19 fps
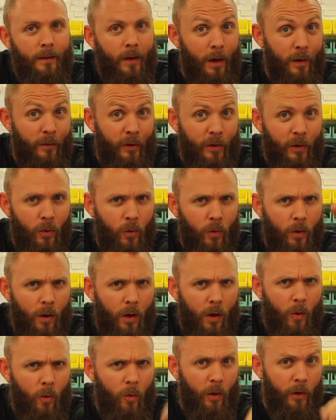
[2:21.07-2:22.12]
over your
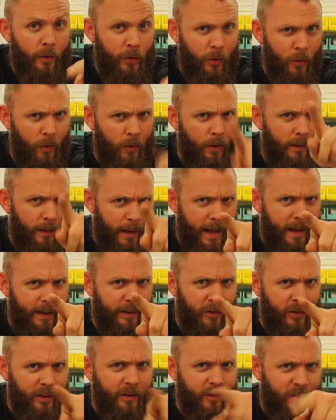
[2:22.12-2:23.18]
hole on your
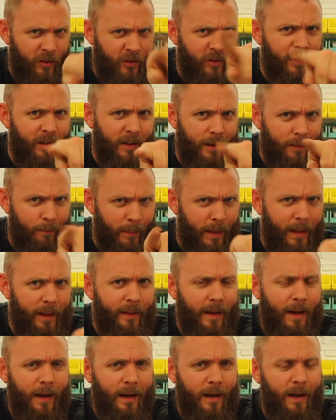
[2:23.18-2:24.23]
engine, just to make
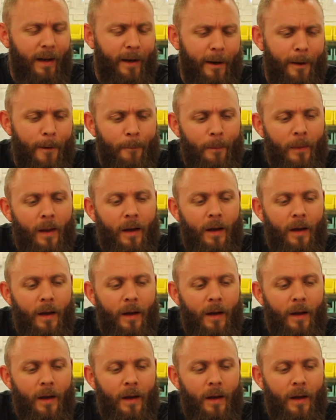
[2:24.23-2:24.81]
that clear.